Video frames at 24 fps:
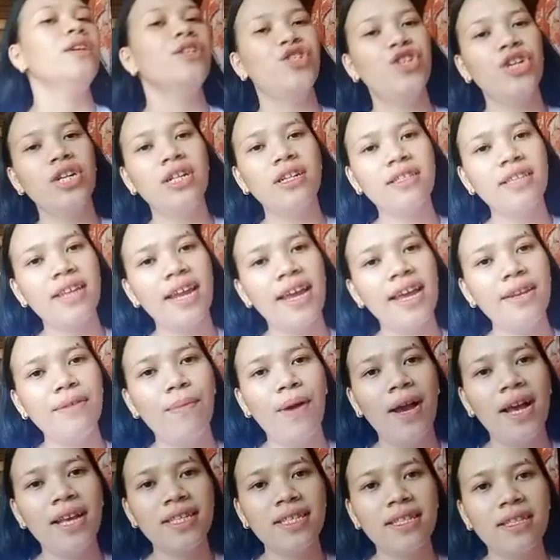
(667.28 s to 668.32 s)
Children
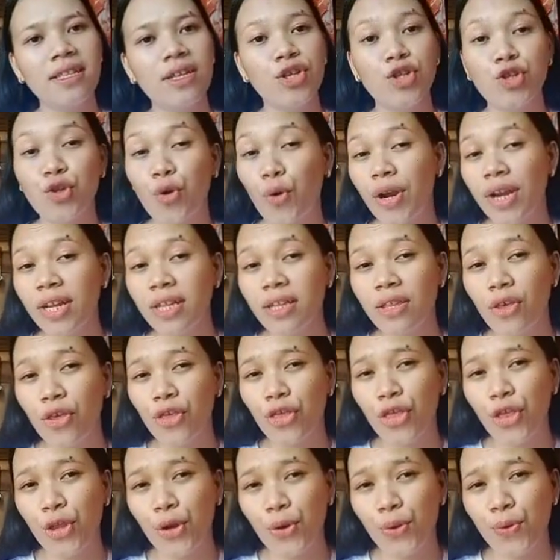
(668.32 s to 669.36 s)
must sort
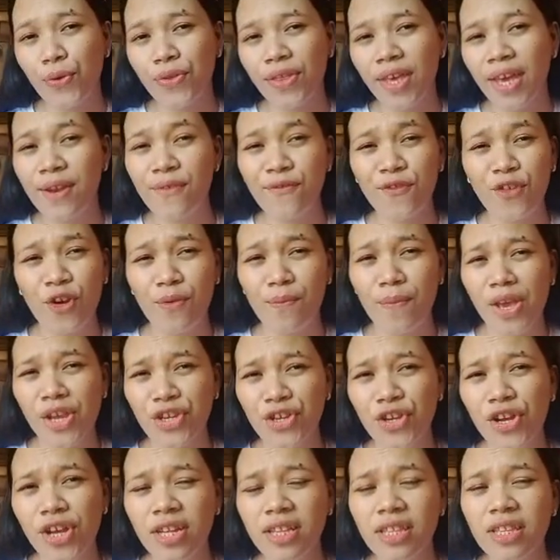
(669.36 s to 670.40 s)
through the
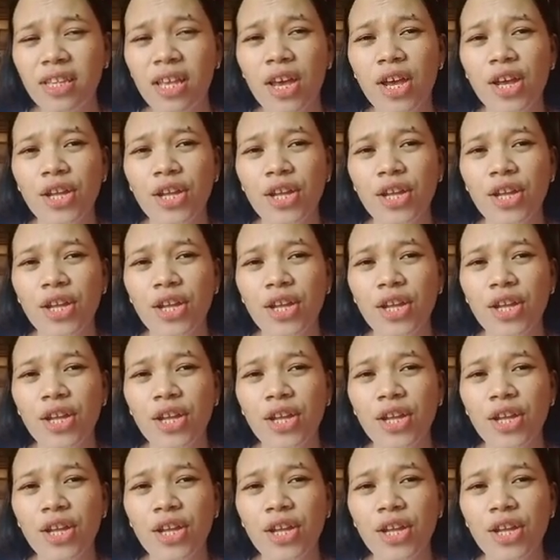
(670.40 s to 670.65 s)
information